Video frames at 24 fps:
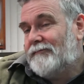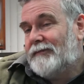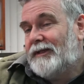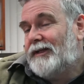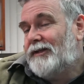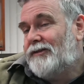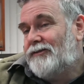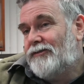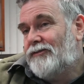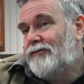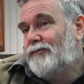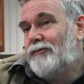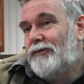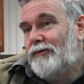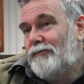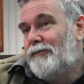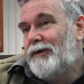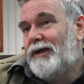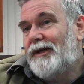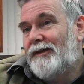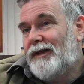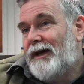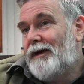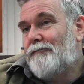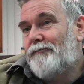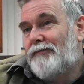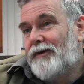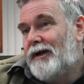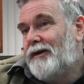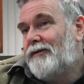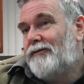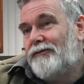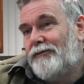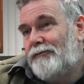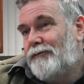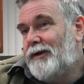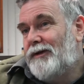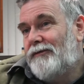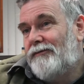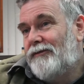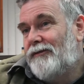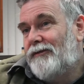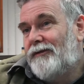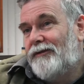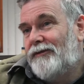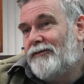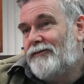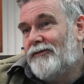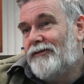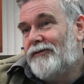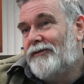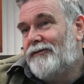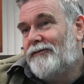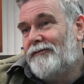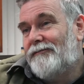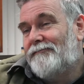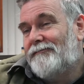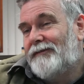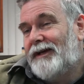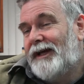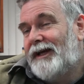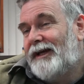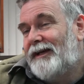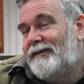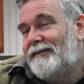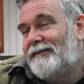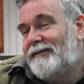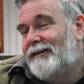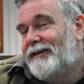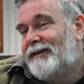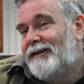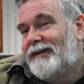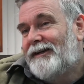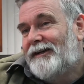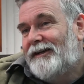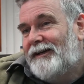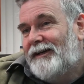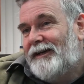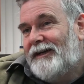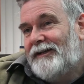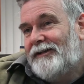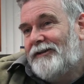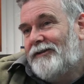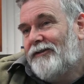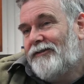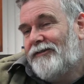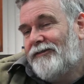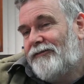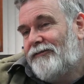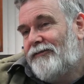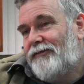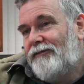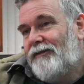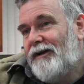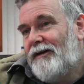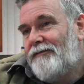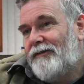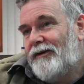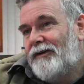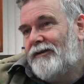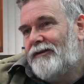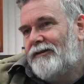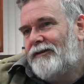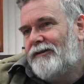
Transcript: it just would be that brown smear in the soil and and lost forever.